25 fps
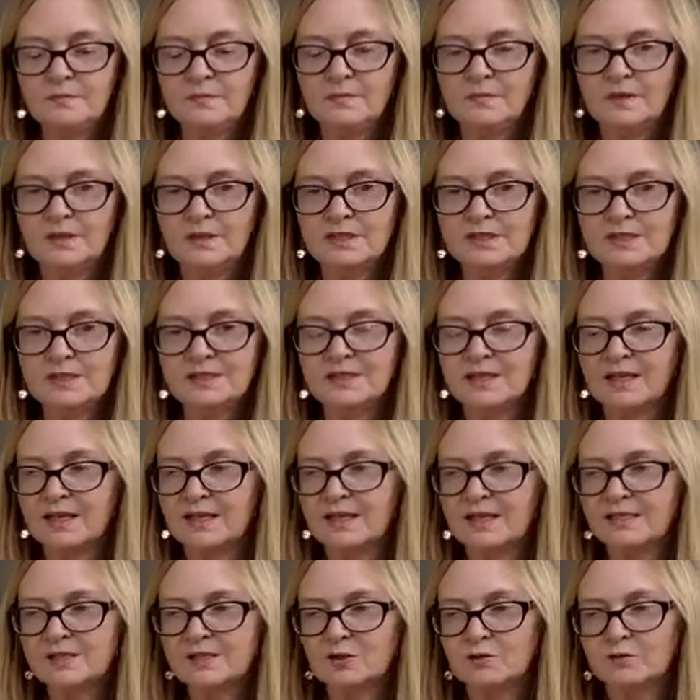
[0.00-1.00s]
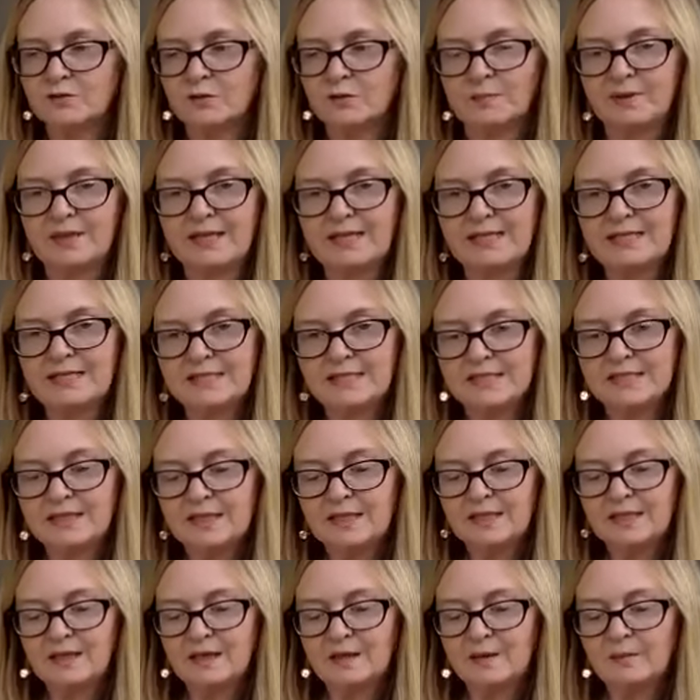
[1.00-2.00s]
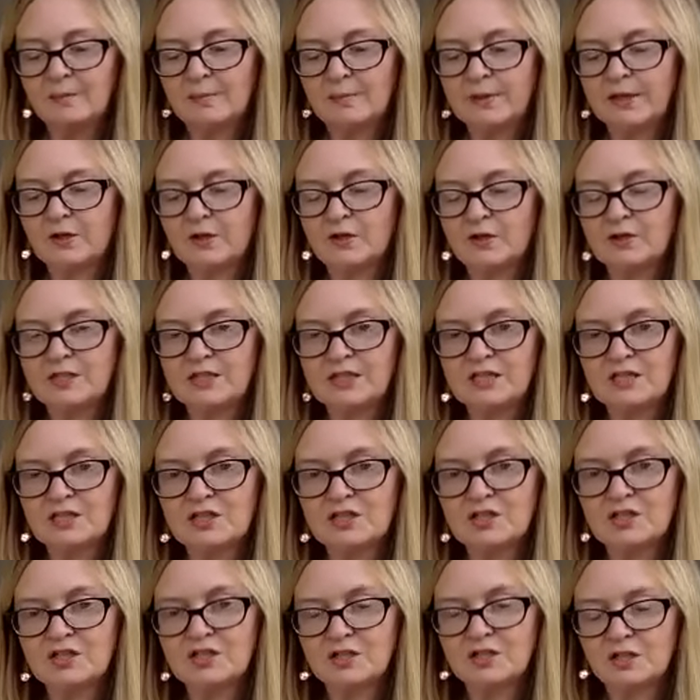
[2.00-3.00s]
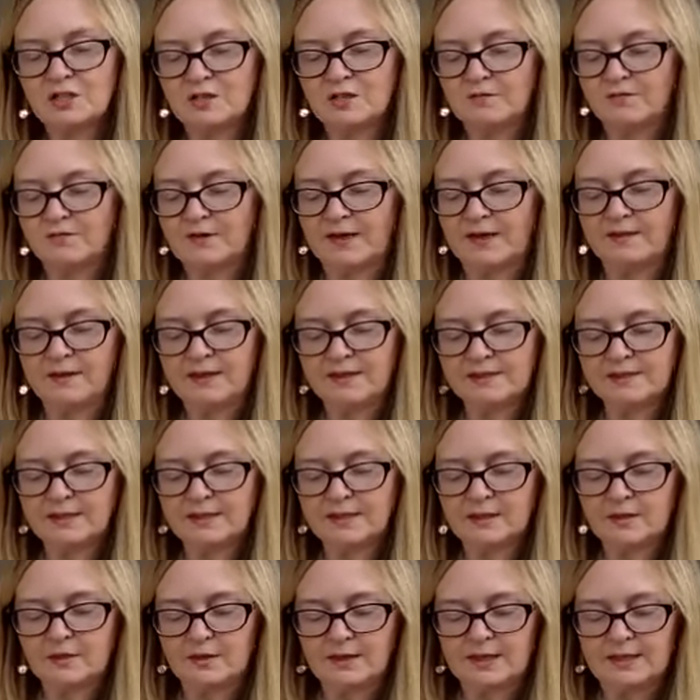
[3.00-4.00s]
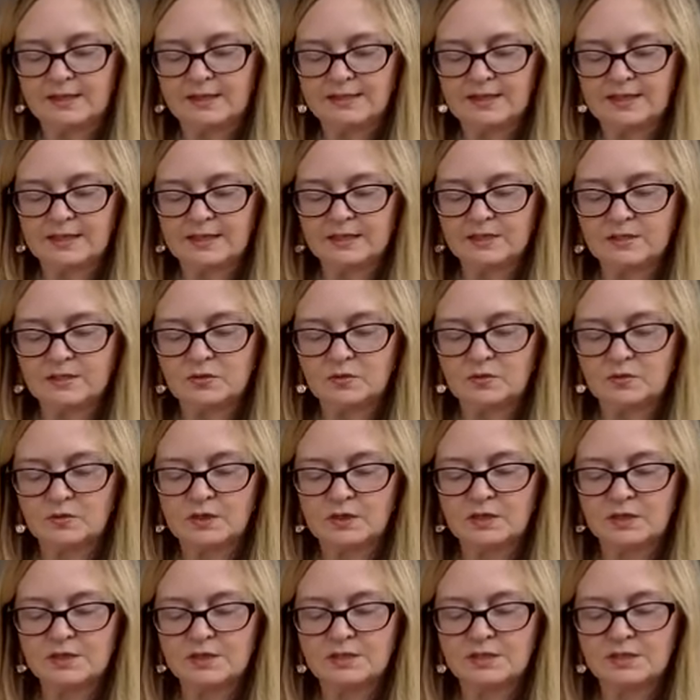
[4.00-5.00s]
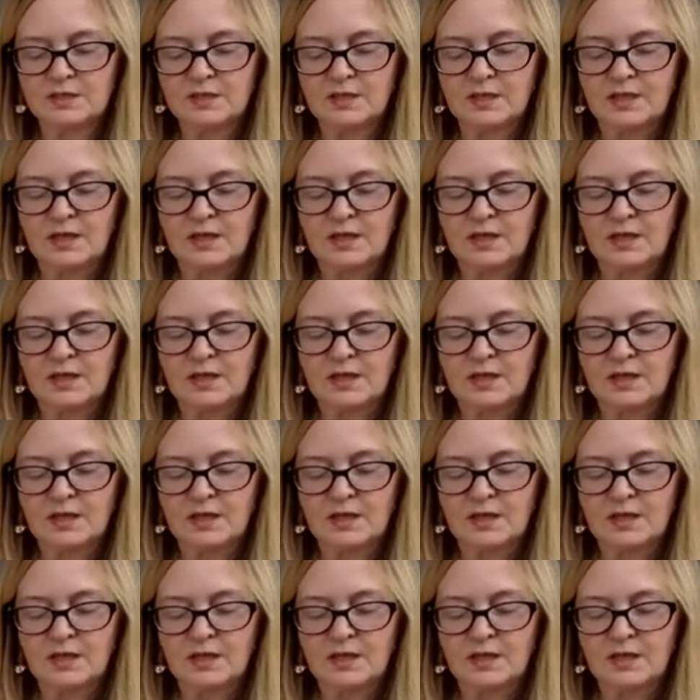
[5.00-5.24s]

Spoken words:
This is a silver plate butter dish. You can find these at little antique stores.